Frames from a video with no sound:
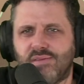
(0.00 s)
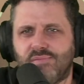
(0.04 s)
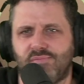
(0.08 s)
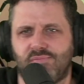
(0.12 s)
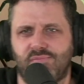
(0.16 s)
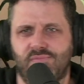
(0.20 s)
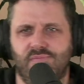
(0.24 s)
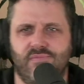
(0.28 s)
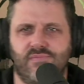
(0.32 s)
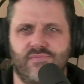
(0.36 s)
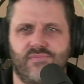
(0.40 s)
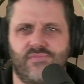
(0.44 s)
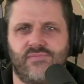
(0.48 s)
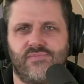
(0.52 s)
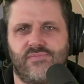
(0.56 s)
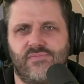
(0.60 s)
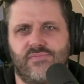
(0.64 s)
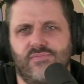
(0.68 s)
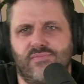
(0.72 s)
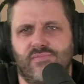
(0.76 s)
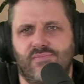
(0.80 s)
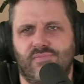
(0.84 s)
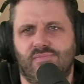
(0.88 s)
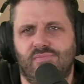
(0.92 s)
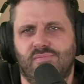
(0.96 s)

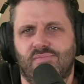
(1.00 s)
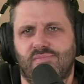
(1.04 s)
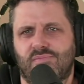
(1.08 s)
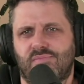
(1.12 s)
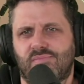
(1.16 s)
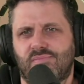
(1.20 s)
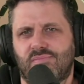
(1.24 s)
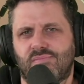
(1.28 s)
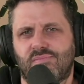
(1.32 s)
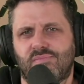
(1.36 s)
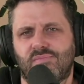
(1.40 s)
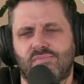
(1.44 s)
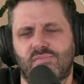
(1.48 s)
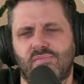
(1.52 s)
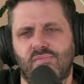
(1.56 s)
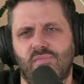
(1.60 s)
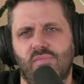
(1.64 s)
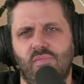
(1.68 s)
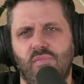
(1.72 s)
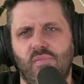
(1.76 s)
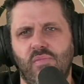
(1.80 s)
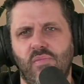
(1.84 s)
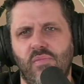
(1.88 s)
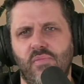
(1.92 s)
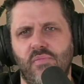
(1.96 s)

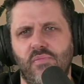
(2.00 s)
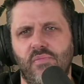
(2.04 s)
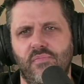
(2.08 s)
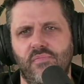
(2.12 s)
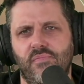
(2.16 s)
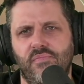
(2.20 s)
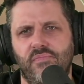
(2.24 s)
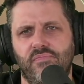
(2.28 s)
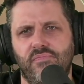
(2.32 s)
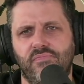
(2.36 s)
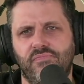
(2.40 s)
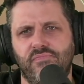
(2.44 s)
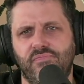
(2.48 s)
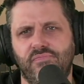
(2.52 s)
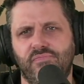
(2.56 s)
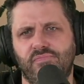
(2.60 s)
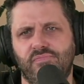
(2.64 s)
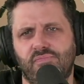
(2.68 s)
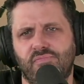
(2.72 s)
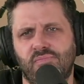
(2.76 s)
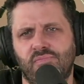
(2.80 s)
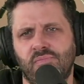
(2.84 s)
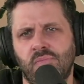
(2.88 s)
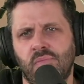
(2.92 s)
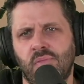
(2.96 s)

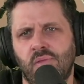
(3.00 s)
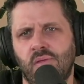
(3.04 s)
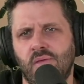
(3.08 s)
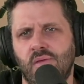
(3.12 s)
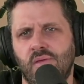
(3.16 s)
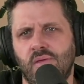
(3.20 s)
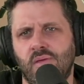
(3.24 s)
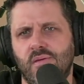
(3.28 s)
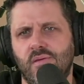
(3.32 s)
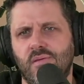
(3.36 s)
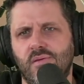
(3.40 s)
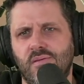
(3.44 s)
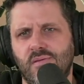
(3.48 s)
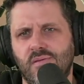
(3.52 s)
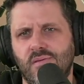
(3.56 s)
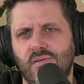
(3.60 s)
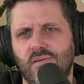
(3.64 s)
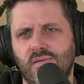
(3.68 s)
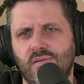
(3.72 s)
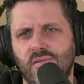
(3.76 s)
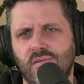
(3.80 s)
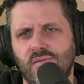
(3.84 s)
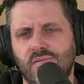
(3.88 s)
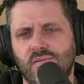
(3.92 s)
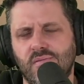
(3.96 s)

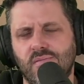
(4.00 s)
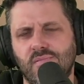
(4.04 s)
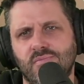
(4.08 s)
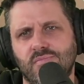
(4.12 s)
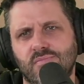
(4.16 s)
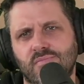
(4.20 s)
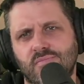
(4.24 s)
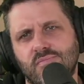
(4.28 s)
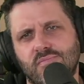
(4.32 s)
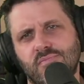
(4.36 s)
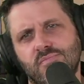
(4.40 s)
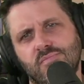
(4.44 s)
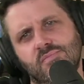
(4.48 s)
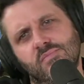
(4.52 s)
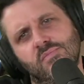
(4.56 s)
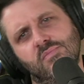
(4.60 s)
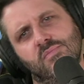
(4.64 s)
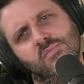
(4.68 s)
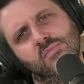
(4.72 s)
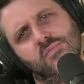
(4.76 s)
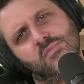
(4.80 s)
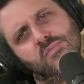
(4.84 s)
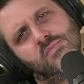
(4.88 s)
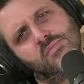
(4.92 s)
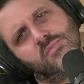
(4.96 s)

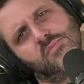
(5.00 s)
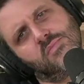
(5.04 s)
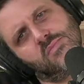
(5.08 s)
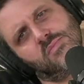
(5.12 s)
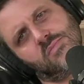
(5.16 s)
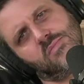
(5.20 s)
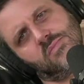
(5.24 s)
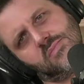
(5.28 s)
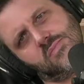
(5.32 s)
[no speech]